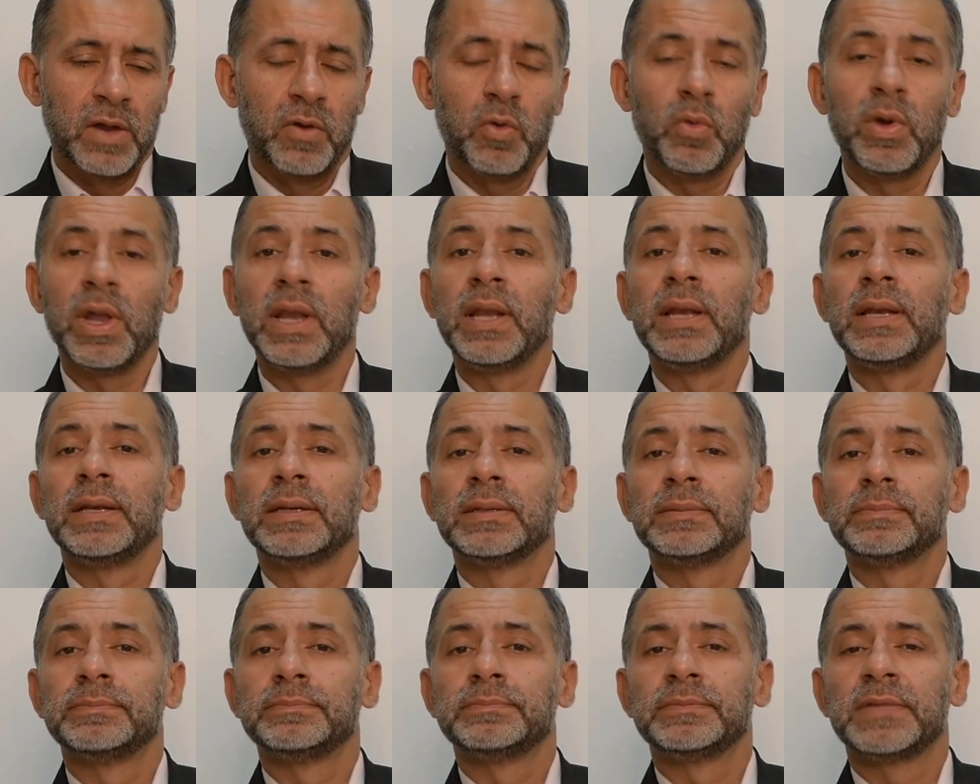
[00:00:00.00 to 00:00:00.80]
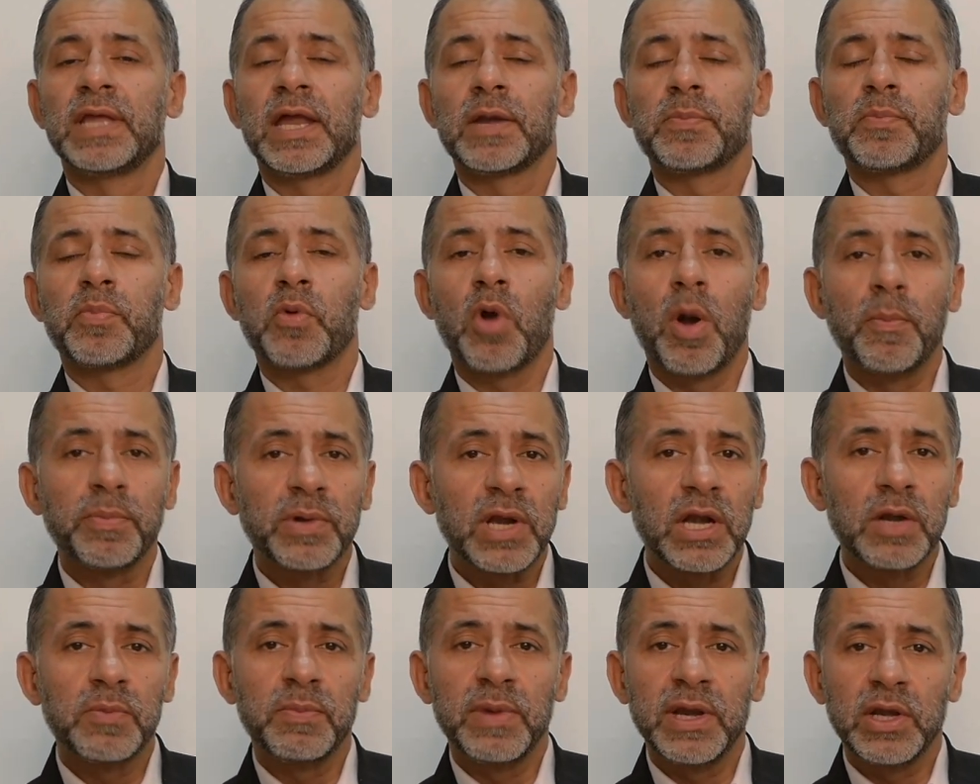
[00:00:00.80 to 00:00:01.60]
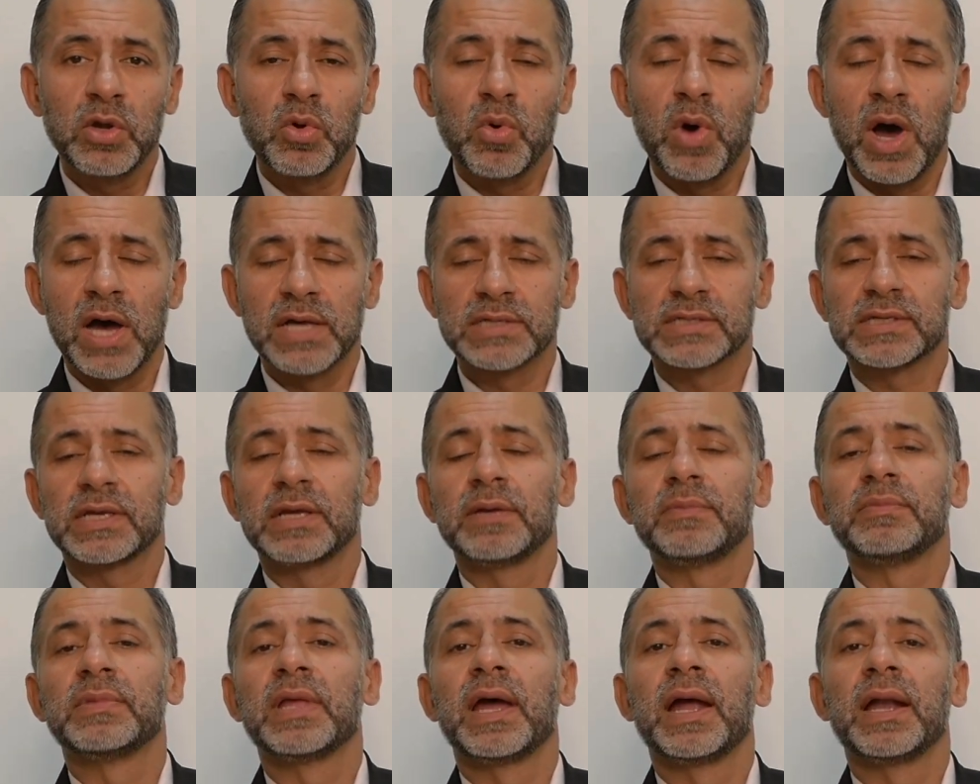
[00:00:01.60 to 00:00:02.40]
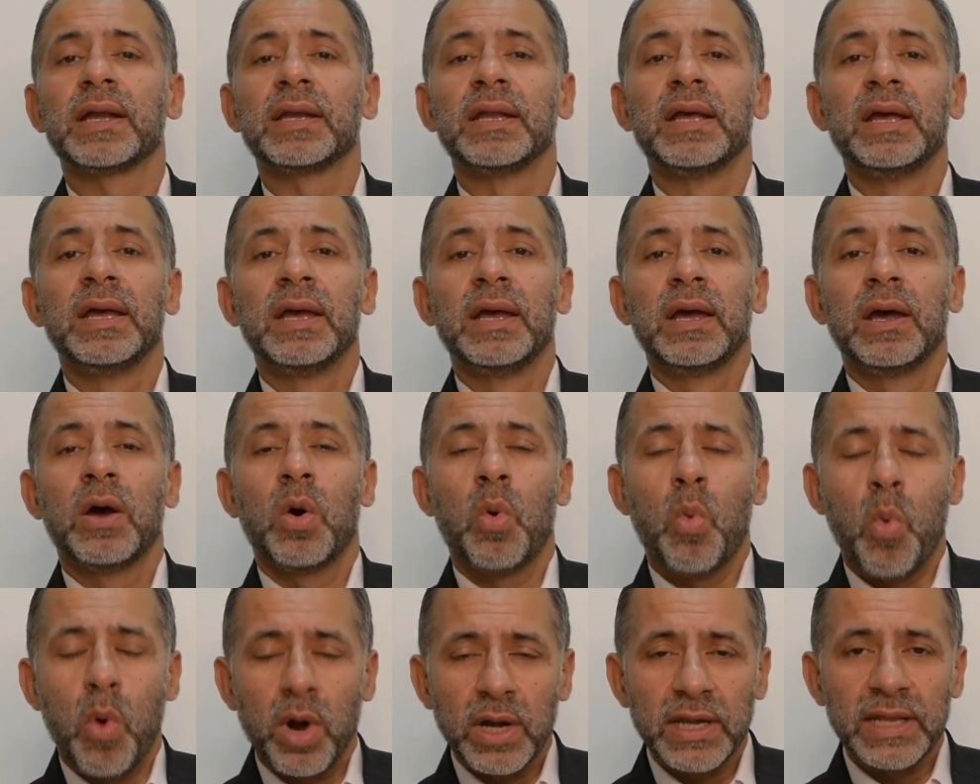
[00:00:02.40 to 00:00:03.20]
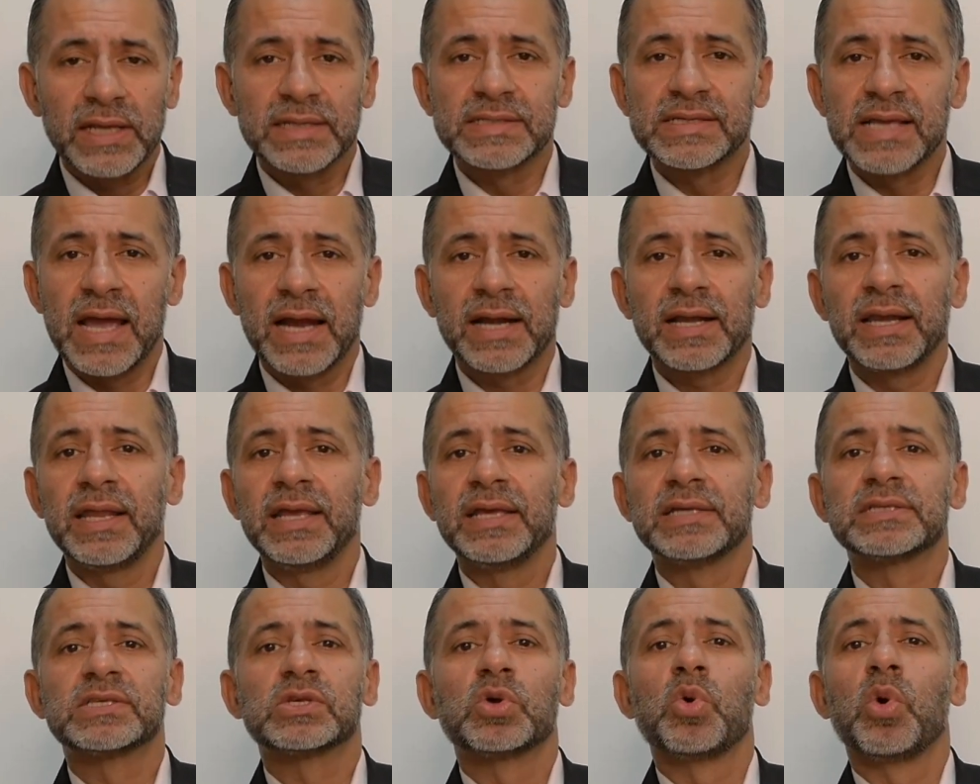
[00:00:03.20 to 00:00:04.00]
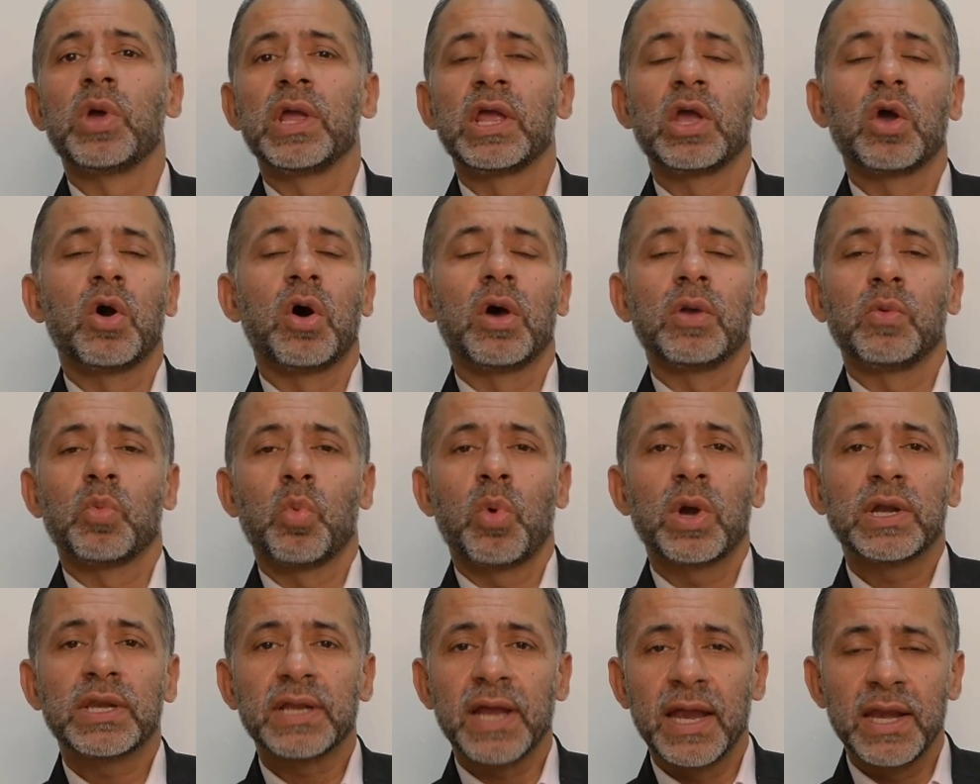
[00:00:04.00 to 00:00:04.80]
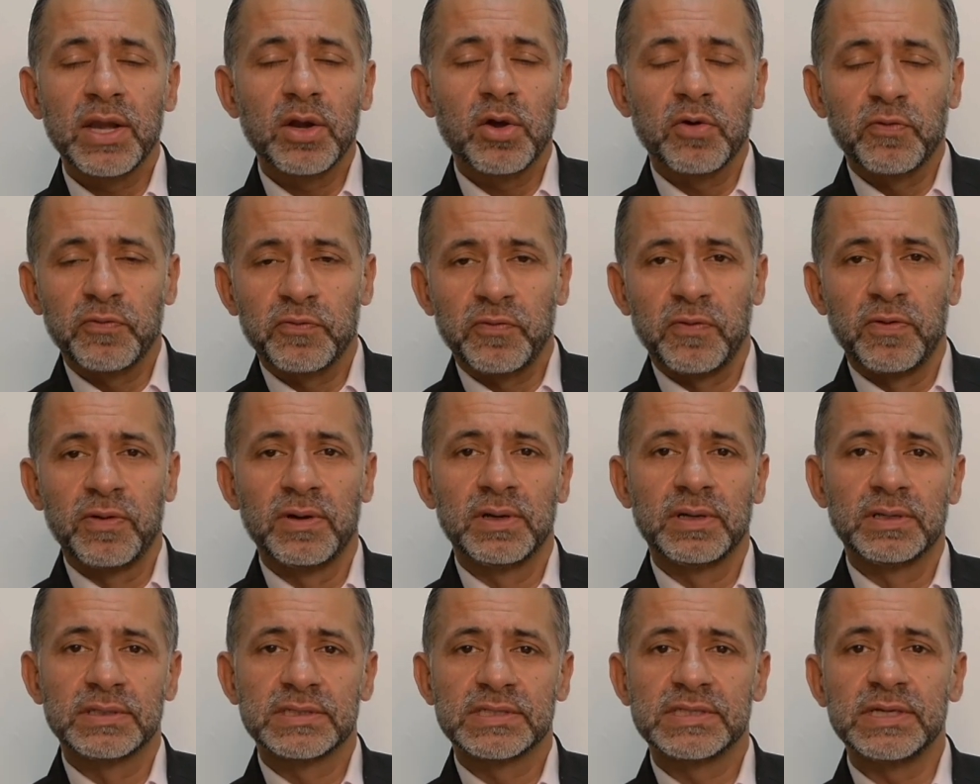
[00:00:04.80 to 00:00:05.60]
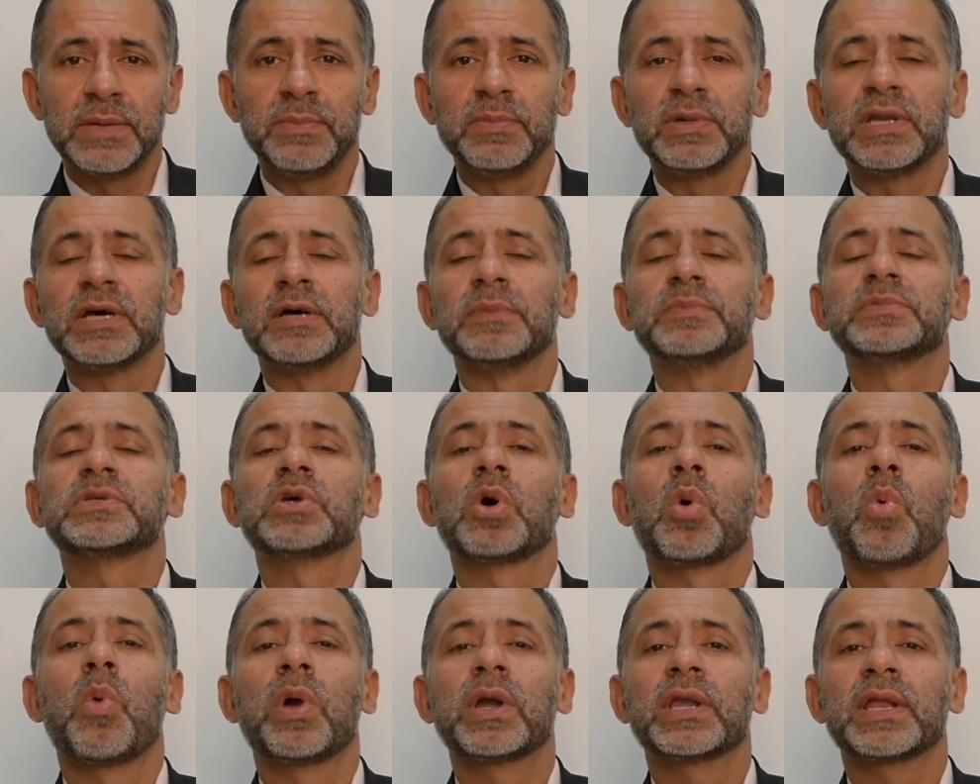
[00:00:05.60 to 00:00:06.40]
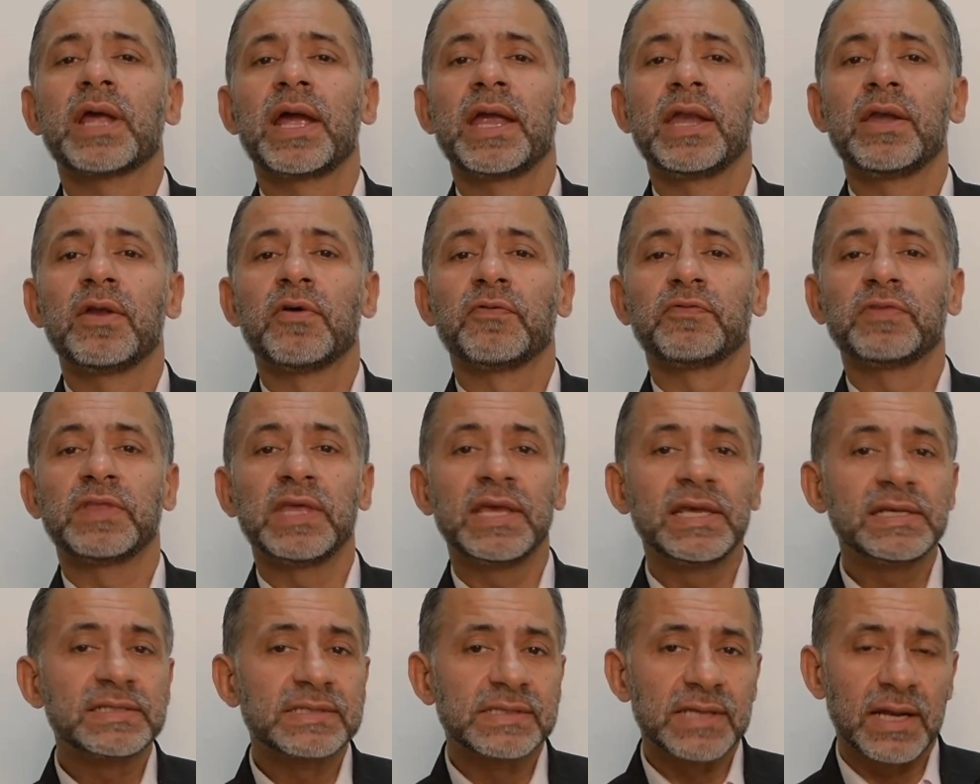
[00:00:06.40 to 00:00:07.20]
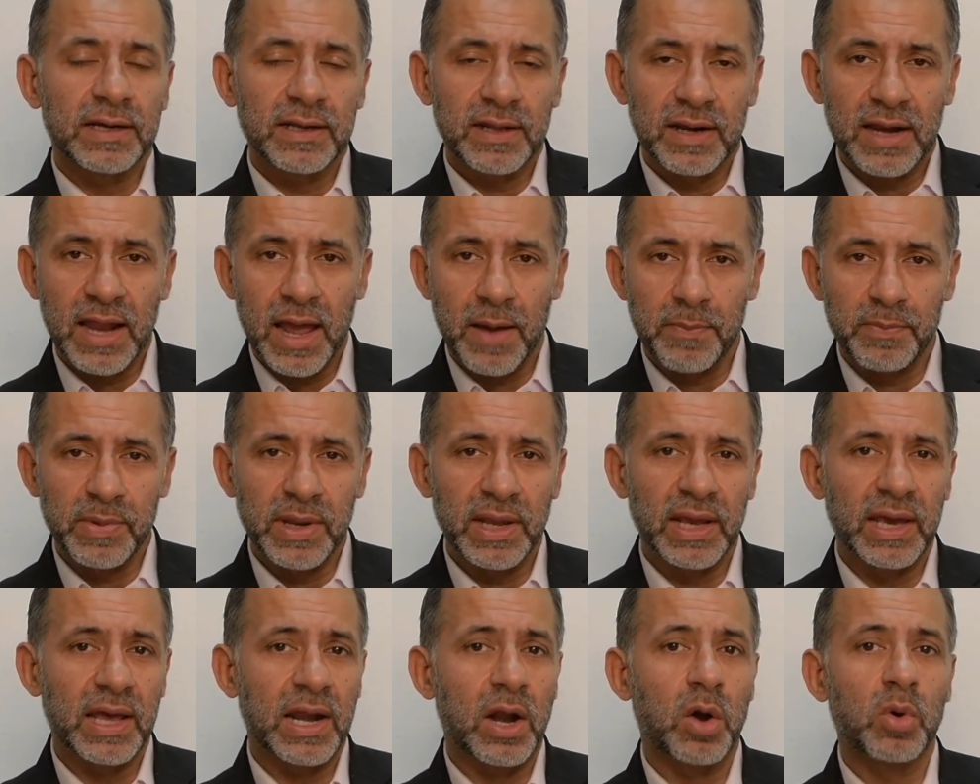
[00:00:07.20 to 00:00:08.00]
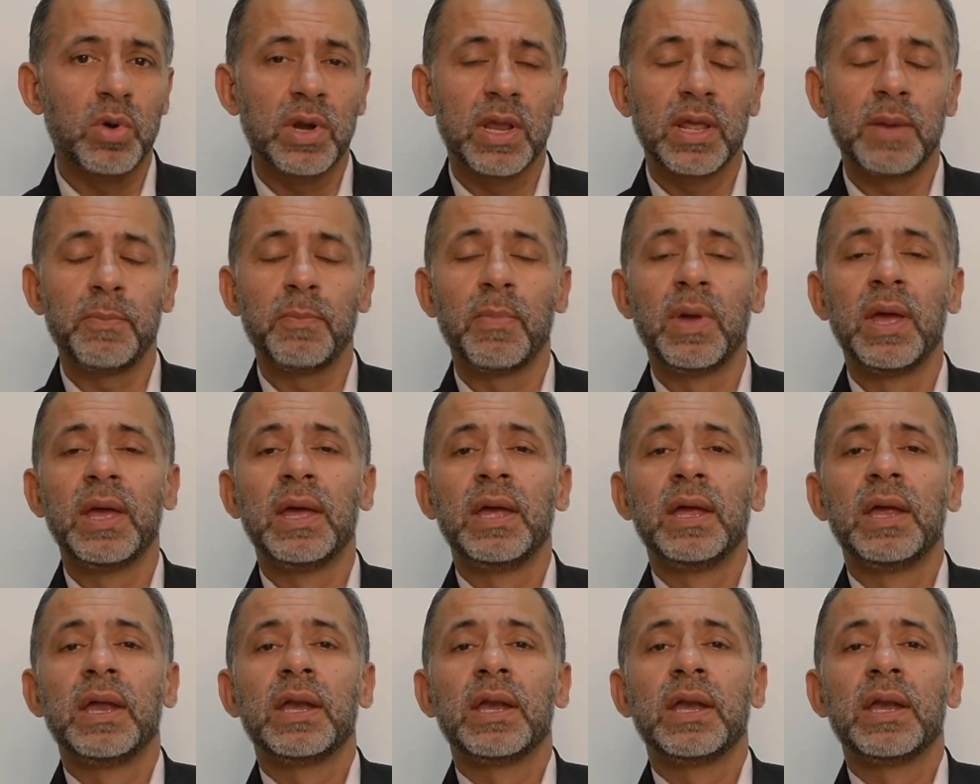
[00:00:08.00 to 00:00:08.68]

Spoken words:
Well, that prompted me to ask him that what exactly is going on, what kind of symptoms or what kind of things that are happening around him